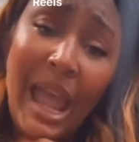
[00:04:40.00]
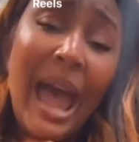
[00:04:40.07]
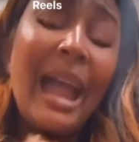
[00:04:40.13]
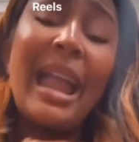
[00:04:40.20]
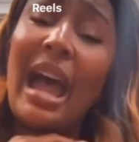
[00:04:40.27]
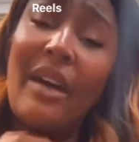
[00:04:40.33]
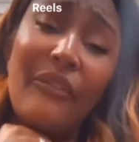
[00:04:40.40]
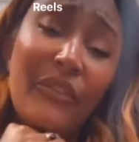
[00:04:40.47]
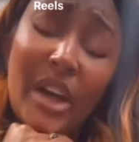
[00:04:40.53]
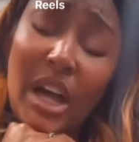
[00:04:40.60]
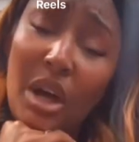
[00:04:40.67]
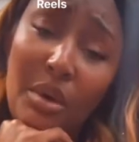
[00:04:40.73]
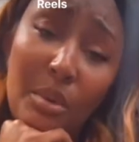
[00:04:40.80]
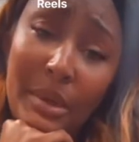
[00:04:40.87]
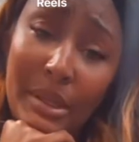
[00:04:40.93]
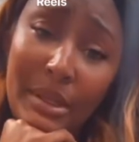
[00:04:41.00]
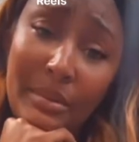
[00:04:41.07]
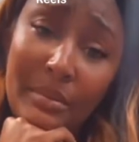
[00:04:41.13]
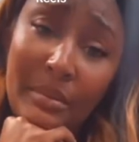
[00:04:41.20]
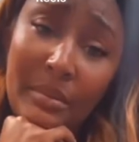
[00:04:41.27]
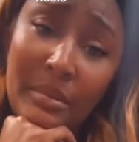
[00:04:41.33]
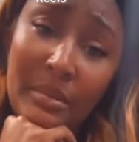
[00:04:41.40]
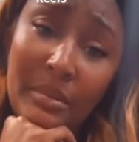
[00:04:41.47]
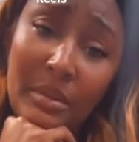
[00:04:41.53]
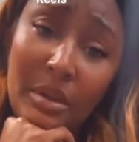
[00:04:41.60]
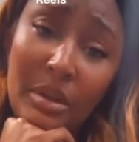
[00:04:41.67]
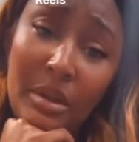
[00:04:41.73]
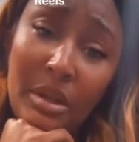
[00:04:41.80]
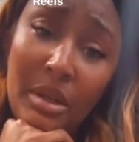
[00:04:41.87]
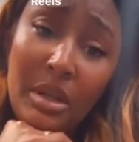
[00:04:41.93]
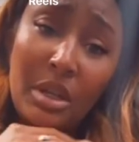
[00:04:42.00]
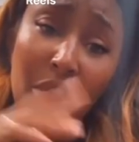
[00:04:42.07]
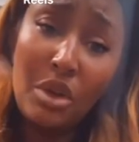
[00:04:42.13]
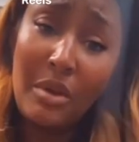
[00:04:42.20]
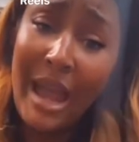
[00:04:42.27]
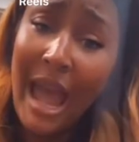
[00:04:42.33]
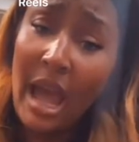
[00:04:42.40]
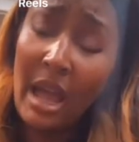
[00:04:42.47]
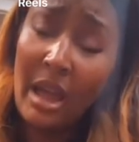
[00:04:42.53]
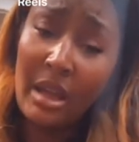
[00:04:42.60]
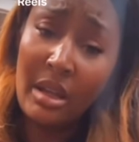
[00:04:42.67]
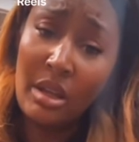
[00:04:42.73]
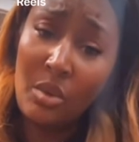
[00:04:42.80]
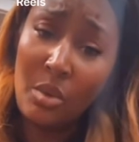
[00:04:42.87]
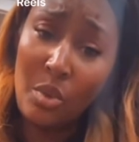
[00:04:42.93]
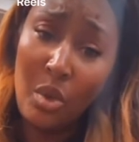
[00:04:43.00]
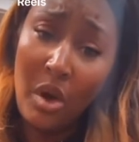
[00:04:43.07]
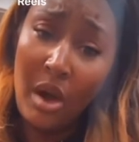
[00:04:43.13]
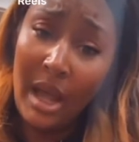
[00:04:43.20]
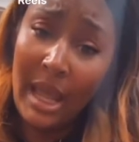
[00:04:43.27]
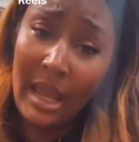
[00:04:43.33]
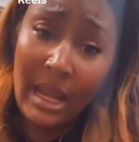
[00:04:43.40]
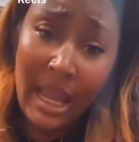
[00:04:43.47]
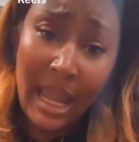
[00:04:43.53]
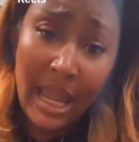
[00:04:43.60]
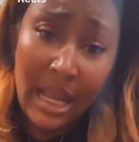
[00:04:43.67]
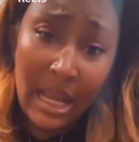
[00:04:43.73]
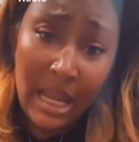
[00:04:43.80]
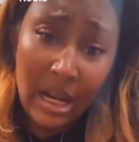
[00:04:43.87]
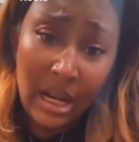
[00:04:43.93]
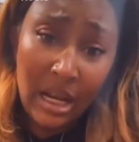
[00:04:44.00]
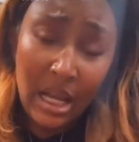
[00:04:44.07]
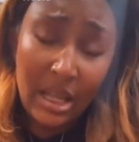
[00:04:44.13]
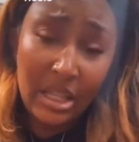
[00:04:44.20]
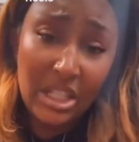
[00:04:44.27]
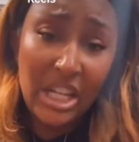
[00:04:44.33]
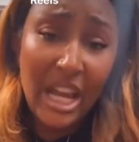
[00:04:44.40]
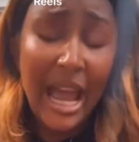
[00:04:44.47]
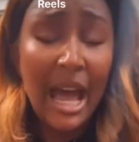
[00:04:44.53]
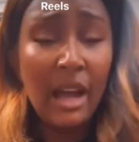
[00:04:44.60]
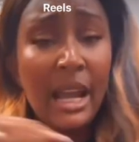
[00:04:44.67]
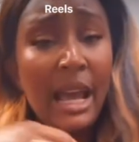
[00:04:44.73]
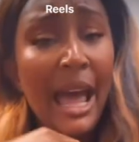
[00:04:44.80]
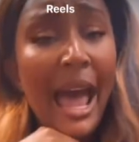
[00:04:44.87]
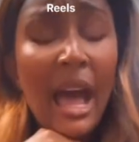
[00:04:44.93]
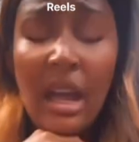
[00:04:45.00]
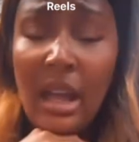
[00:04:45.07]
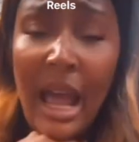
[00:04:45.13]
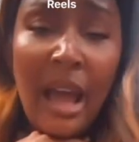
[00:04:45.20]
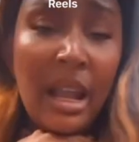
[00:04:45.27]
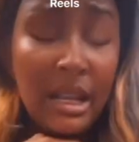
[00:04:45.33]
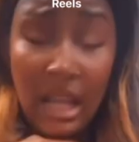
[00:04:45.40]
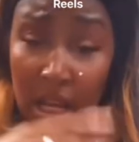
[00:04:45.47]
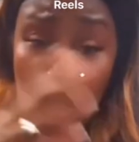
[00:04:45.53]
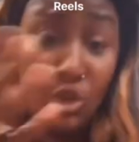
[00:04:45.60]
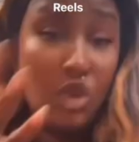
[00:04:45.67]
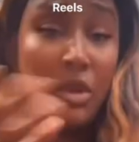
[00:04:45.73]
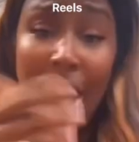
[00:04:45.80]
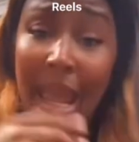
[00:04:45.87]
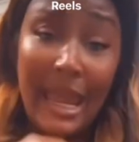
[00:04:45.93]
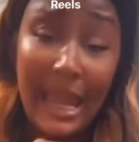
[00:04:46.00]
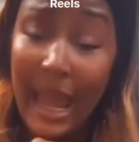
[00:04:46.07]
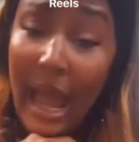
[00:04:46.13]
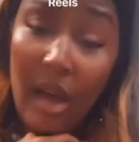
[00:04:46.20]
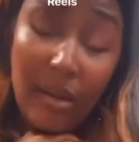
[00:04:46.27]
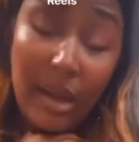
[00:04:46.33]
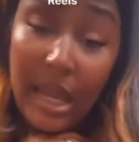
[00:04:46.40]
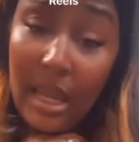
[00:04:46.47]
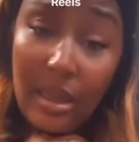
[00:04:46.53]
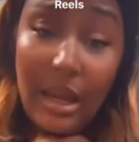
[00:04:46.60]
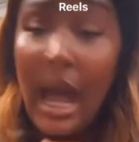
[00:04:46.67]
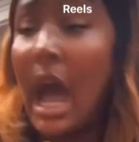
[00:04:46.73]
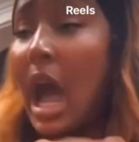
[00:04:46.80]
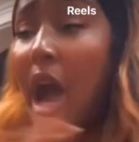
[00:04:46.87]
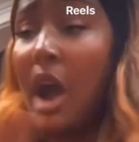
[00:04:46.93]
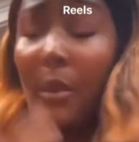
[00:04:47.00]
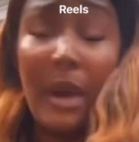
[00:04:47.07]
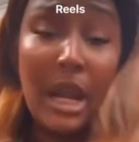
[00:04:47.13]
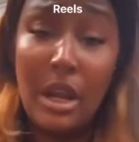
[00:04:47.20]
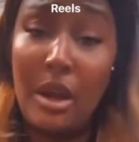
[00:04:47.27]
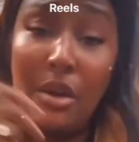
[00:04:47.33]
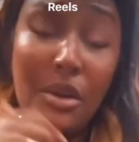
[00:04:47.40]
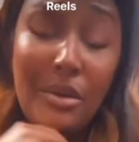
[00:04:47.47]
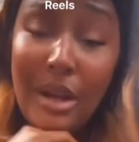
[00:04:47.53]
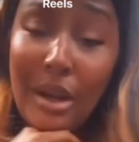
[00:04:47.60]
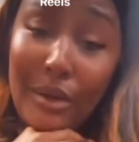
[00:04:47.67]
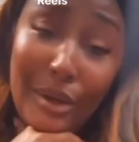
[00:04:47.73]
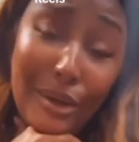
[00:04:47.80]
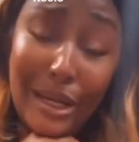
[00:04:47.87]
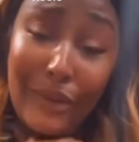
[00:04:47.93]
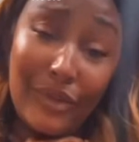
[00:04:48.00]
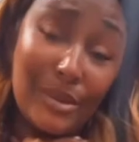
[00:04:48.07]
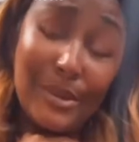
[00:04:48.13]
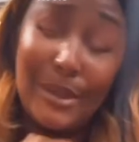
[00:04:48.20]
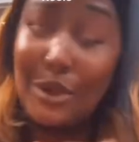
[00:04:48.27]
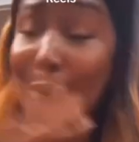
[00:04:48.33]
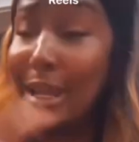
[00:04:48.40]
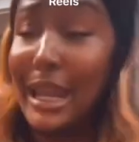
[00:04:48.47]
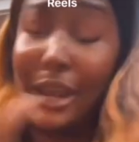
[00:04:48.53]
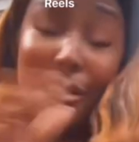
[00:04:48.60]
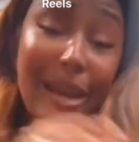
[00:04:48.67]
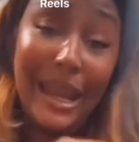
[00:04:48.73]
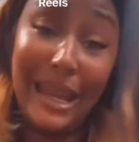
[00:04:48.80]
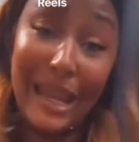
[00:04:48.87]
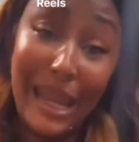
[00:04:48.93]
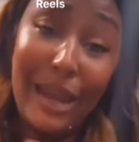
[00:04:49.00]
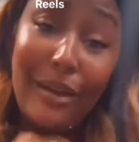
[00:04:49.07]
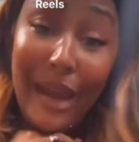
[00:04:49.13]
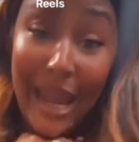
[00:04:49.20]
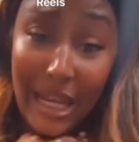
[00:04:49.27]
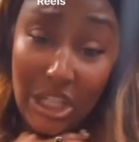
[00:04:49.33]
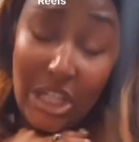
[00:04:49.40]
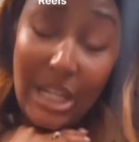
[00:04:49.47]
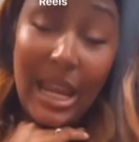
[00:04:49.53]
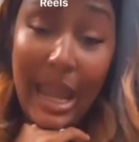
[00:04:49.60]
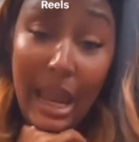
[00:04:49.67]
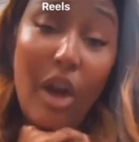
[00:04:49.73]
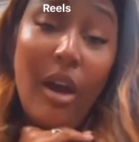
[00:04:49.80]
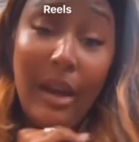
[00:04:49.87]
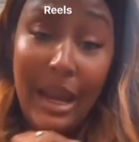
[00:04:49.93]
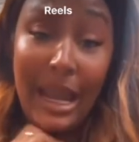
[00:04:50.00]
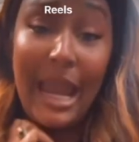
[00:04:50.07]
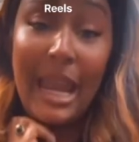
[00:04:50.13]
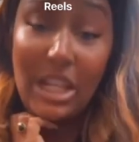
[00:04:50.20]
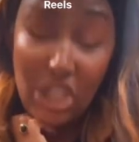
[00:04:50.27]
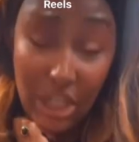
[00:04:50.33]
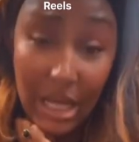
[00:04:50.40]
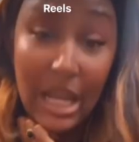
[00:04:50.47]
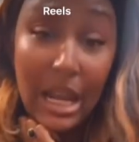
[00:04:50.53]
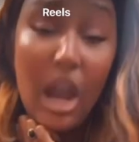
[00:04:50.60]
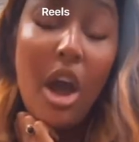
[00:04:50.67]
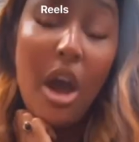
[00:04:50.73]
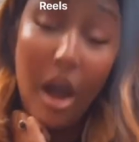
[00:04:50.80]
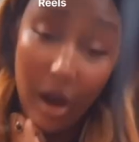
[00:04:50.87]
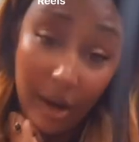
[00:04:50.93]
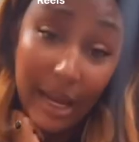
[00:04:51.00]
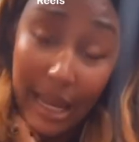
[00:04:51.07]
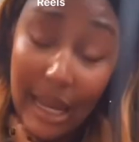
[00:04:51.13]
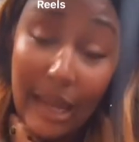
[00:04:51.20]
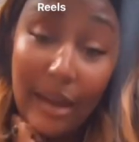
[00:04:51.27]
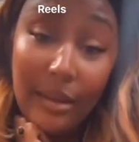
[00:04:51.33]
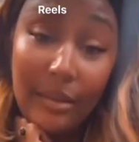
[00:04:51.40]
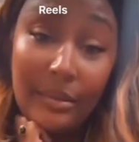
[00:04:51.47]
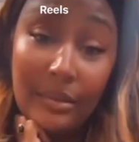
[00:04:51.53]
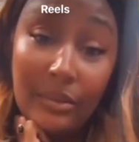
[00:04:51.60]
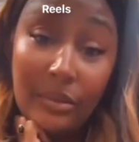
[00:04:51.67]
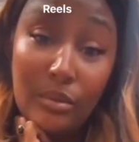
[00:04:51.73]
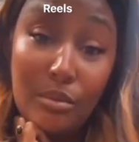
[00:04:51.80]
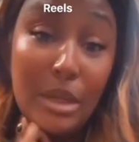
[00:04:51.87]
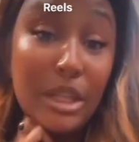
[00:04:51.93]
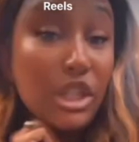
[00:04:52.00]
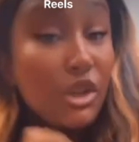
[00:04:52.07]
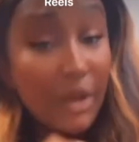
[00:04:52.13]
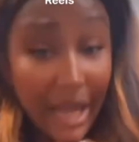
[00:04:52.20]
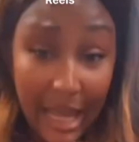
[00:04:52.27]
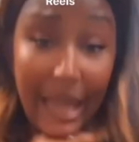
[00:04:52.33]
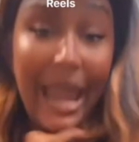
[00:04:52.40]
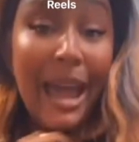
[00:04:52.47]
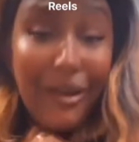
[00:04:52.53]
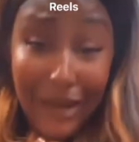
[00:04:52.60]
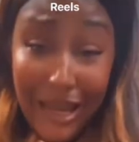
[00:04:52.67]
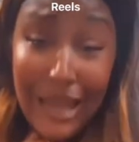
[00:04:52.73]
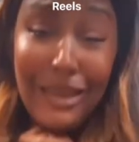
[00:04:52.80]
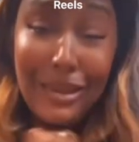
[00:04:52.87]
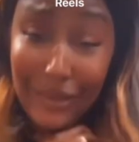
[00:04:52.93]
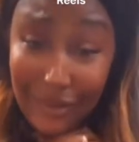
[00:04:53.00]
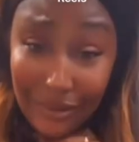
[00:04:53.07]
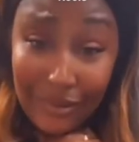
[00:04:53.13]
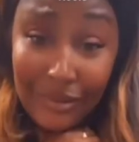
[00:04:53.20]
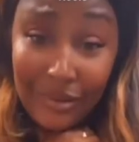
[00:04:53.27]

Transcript: I got four with them. You got one and then another child. Now, how I, you can't count either. I already know you don't know the difference between here and here, H E A R and H E R E, but you can't count either.